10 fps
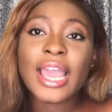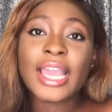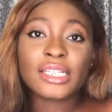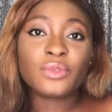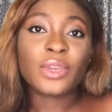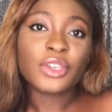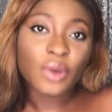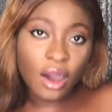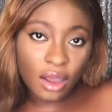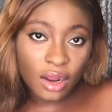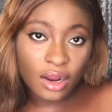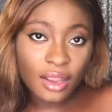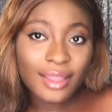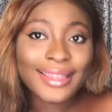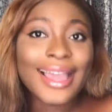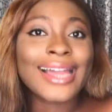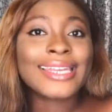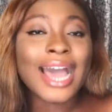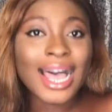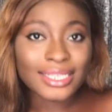anywhere you are and
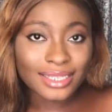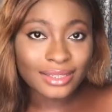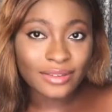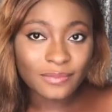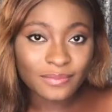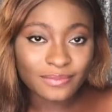ask them.